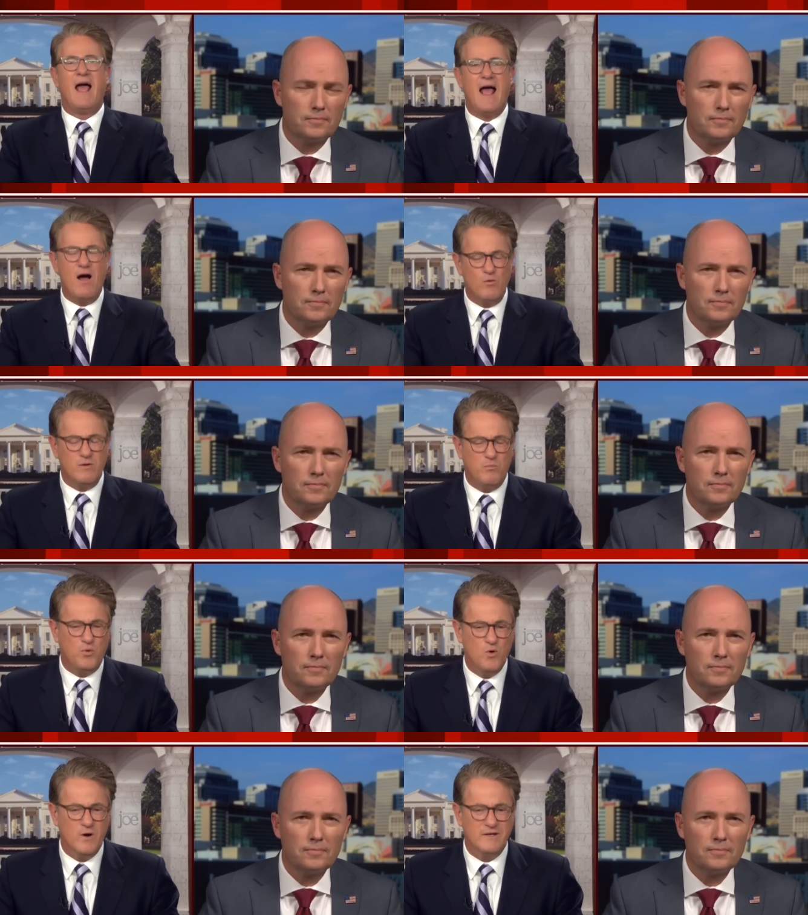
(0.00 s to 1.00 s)
Speaker 1: How
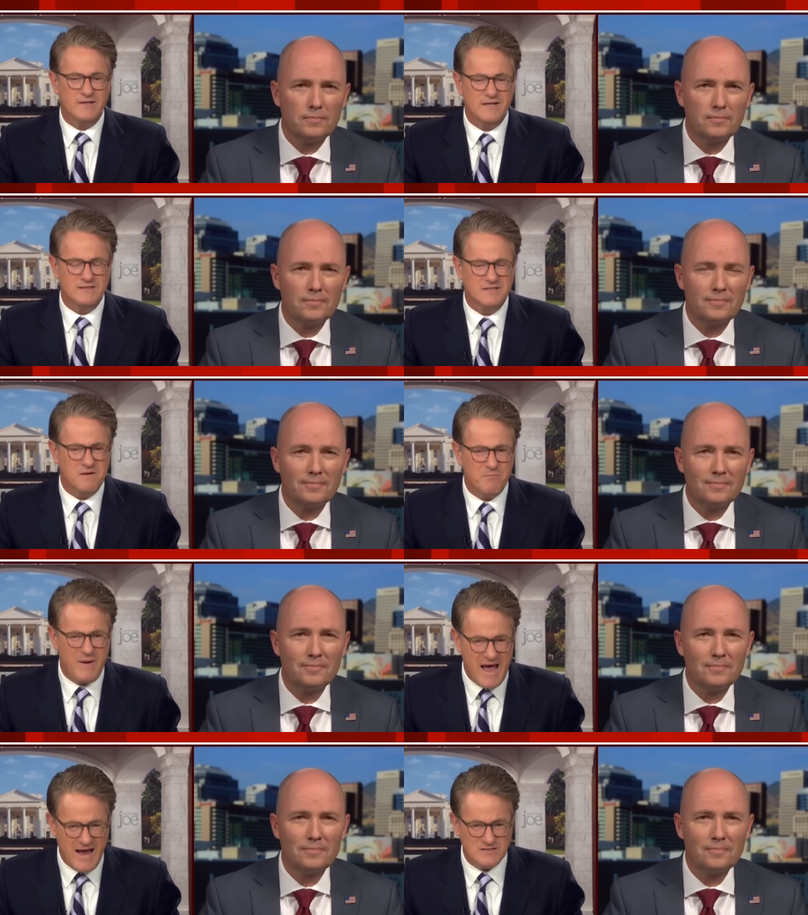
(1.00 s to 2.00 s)
important is
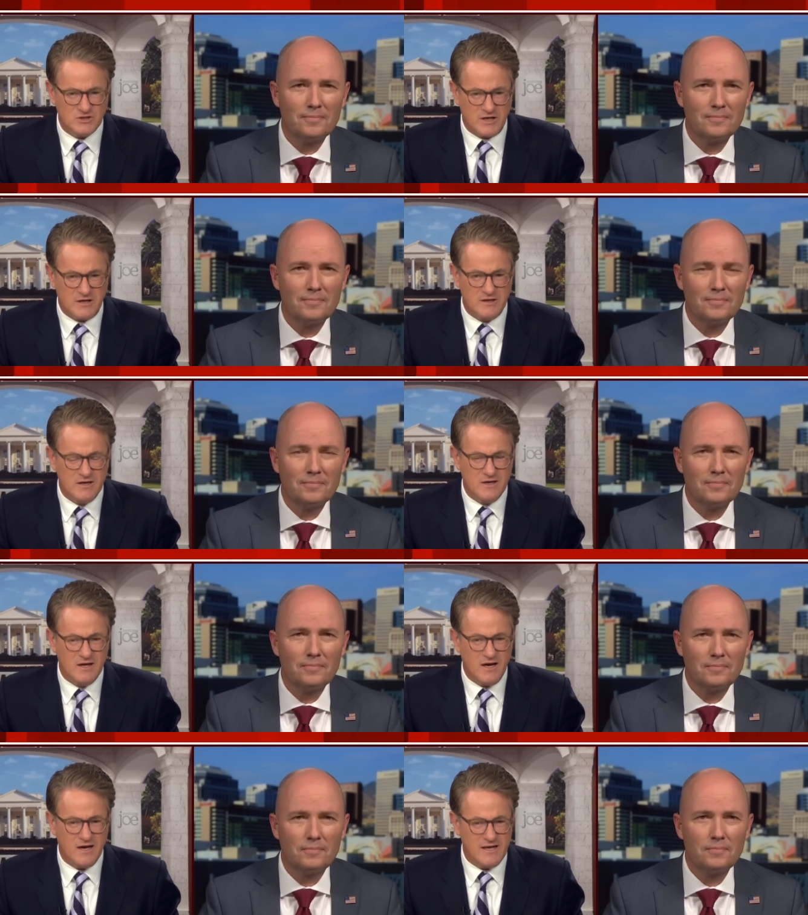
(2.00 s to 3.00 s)
compassion
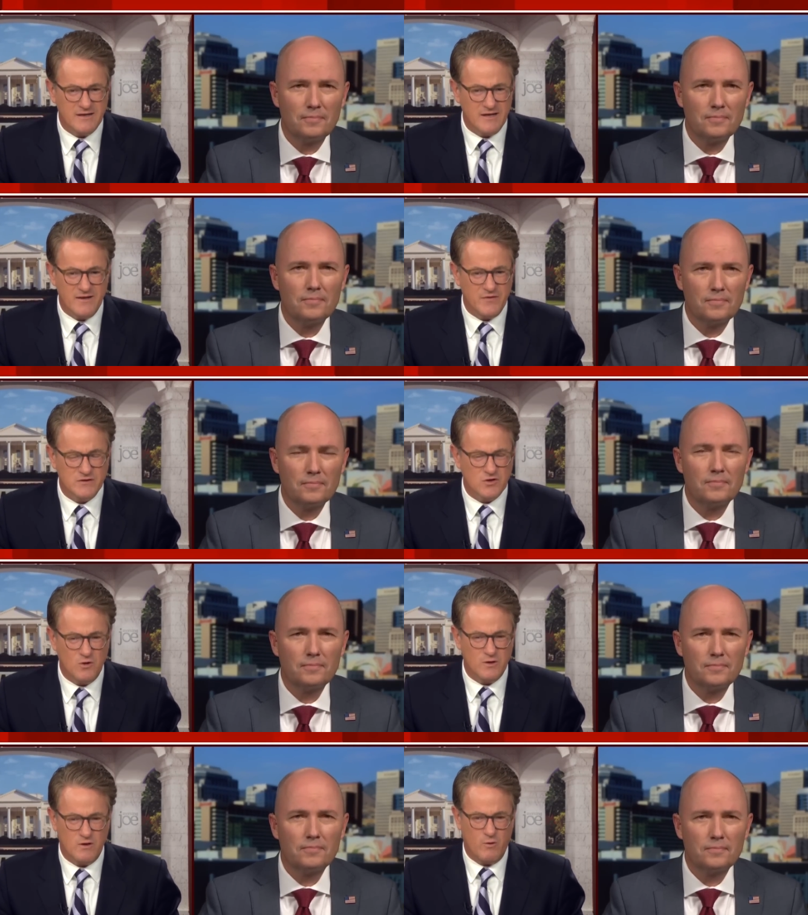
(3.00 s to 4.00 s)
uh, in, in this
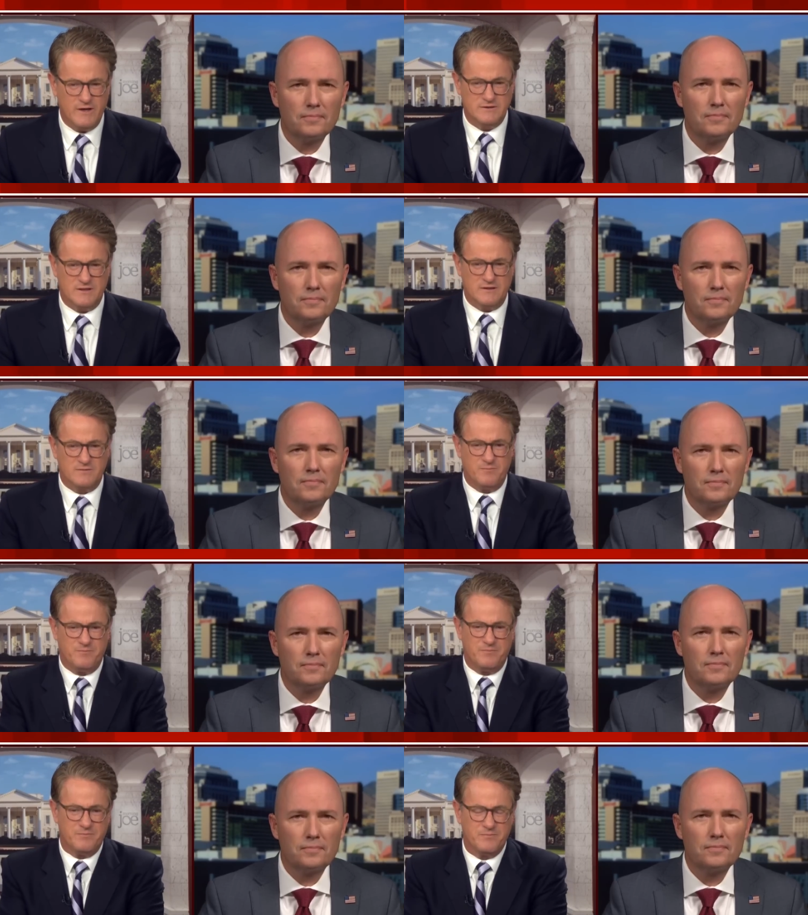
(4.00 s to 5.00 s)
whole equation?
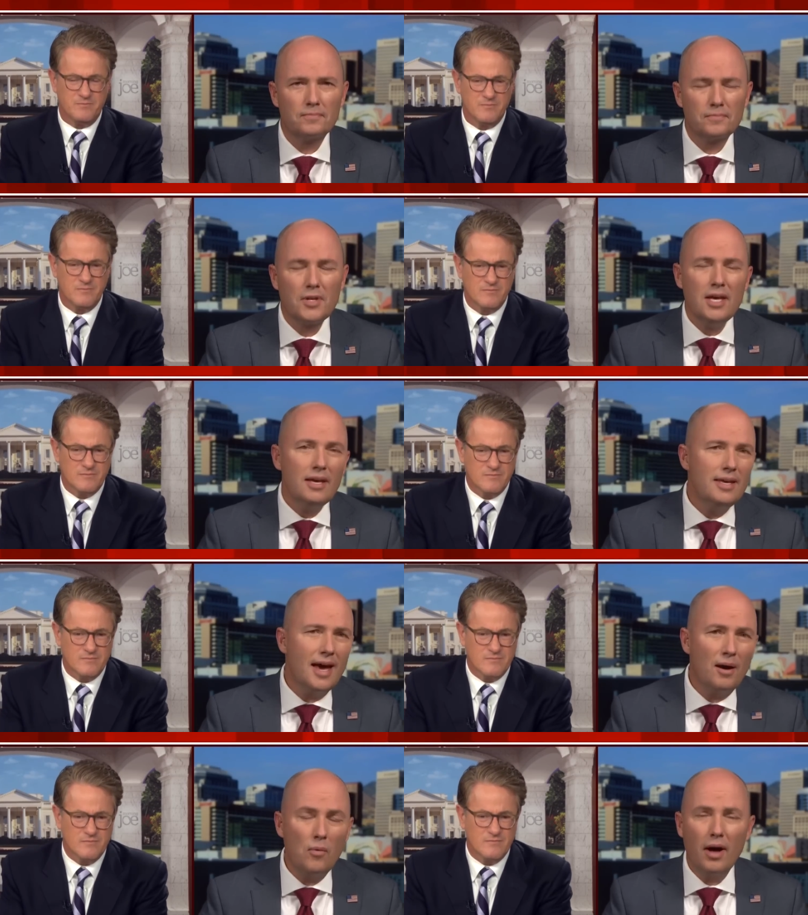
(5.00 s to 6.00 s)

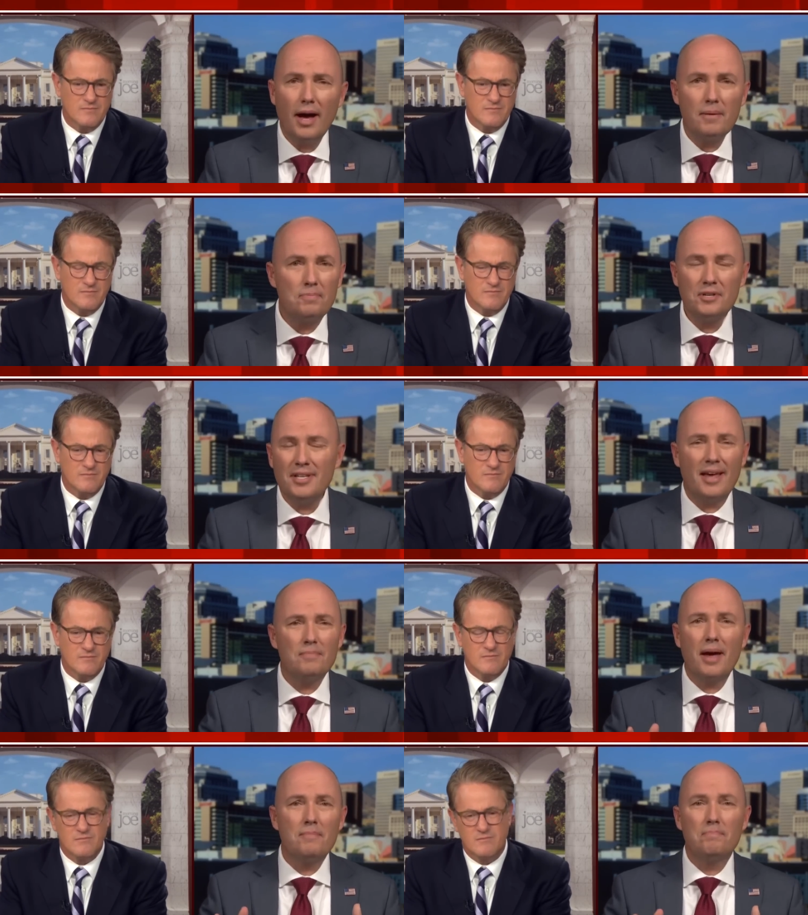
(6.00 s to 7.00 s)
Speaker 2: Yeah, well, I appreciate
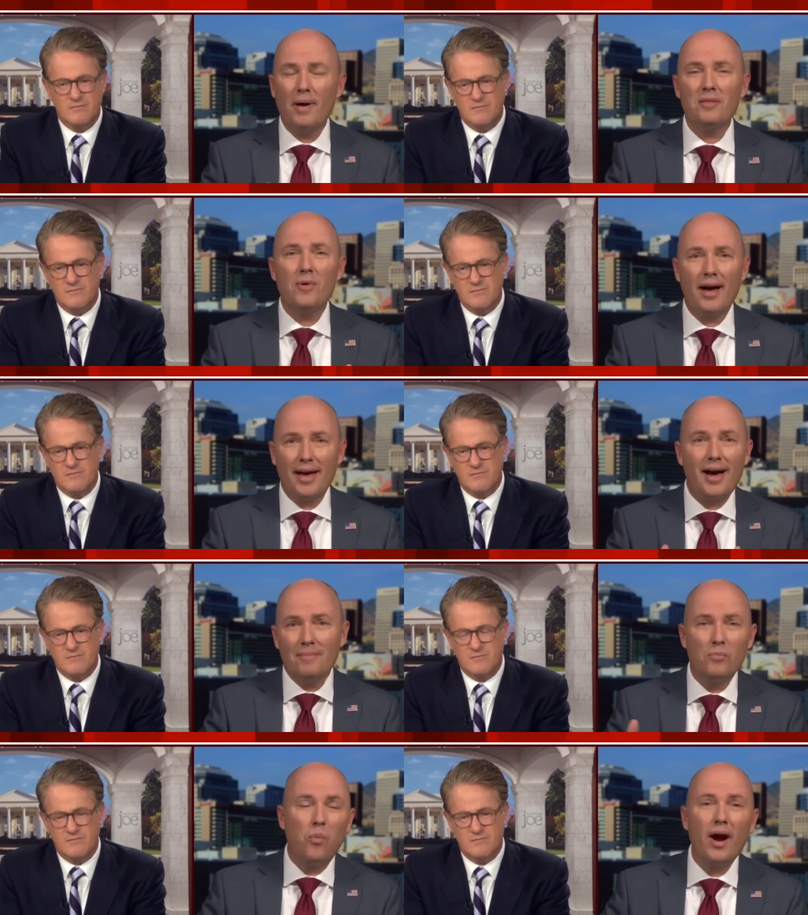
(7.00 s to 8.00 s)
that. And, and by the way, I,
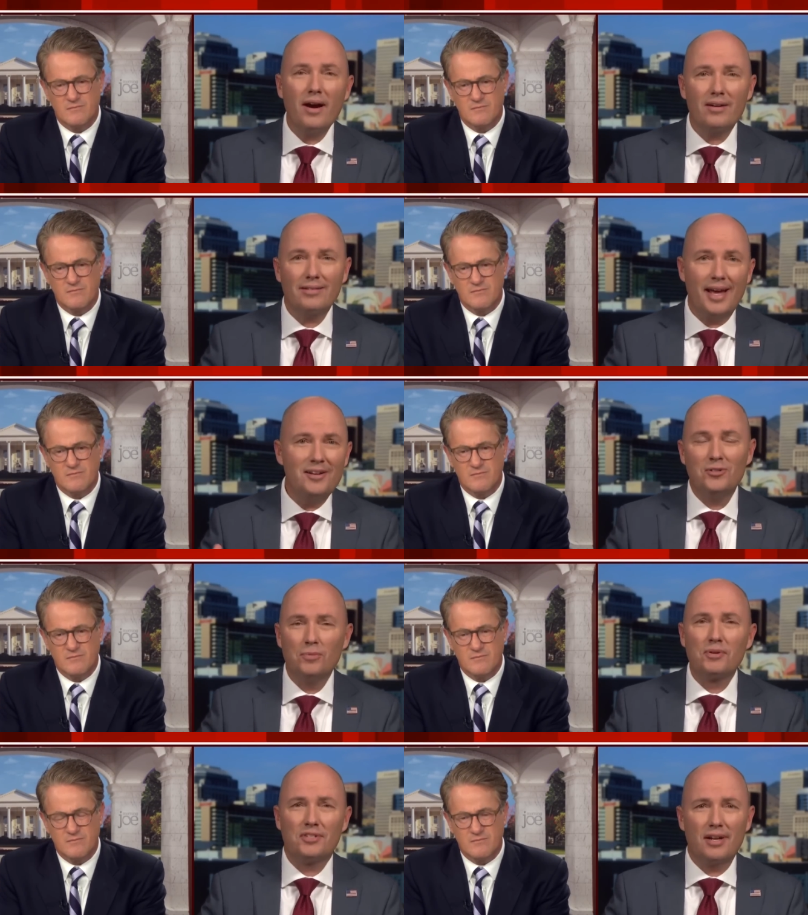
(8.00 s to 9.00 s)
I'm where
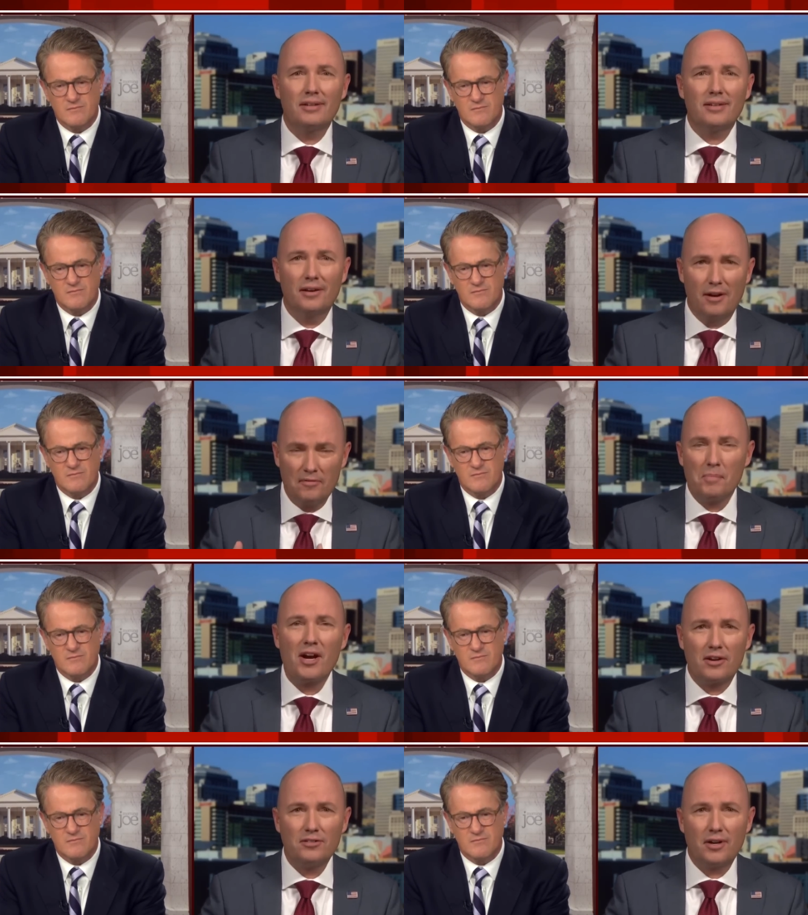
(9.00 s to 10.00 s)
eighty-two percent of
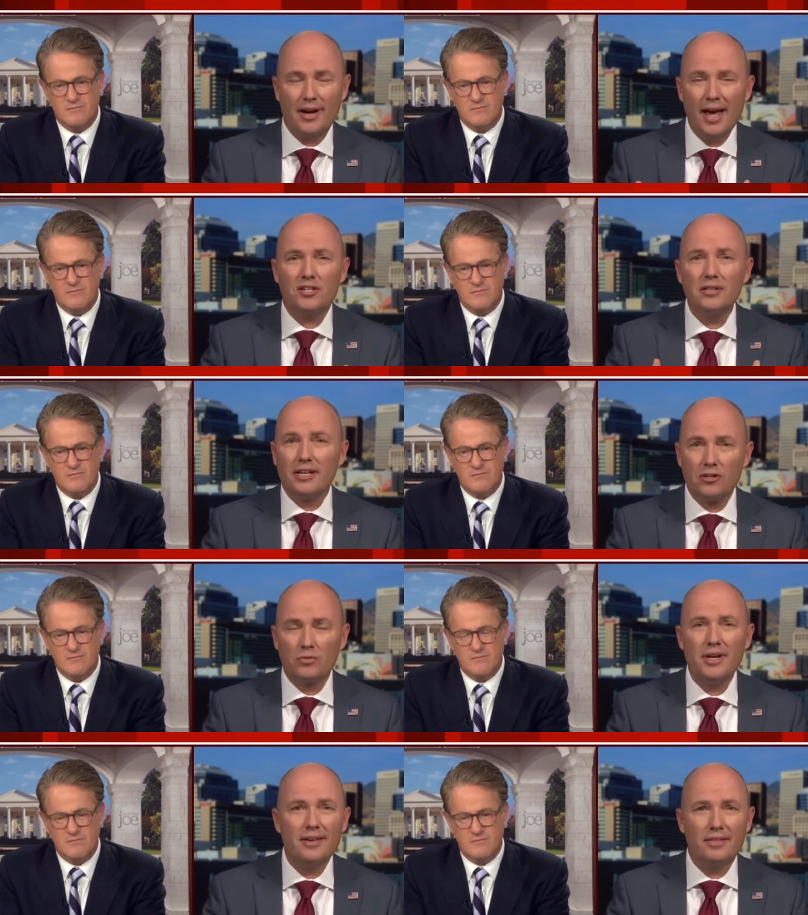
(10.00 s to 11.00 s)
Americans are. I actually
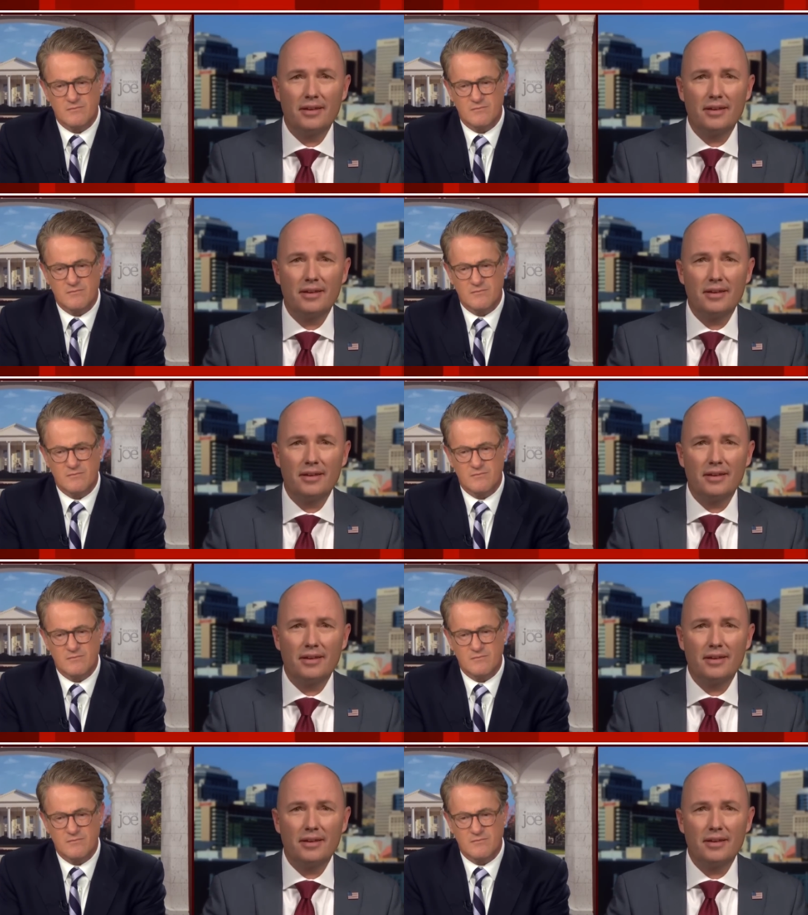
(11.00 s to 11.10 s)
agree